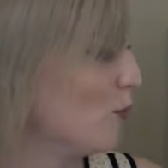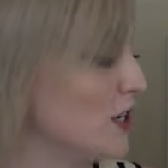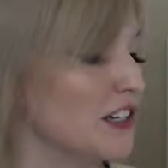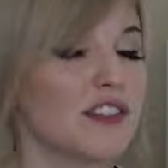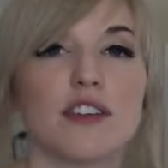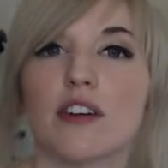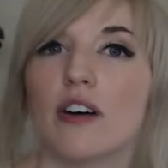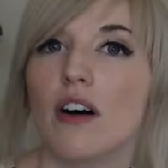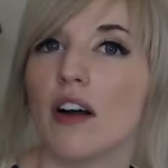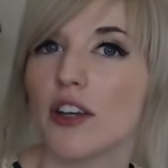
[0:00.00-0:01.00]
we
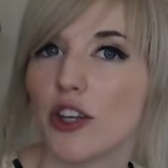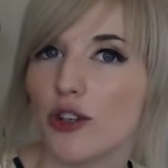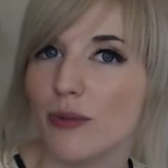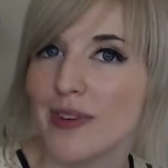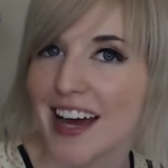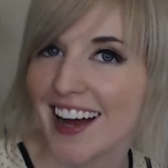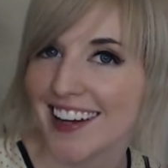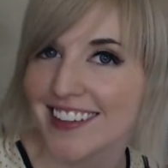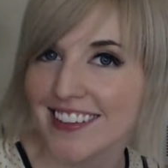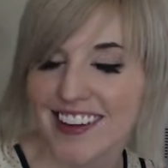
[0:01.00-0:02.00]
still
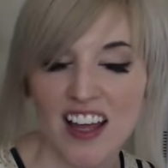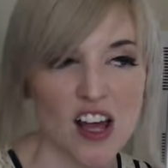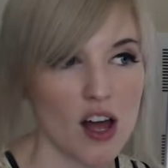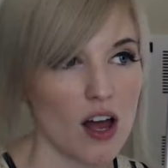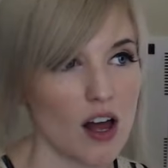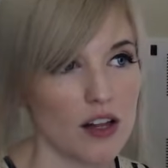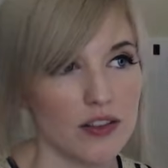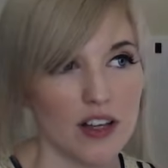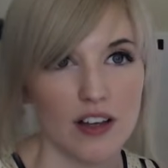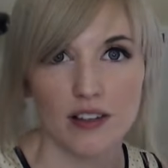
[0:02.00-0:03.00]
humanize
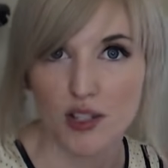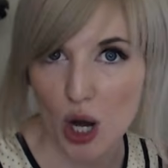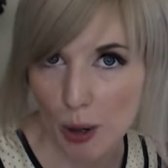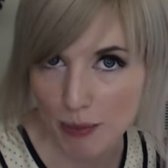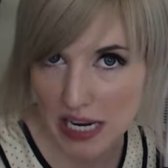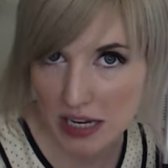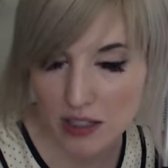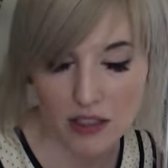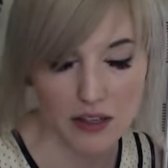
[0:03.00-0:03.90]
the zombies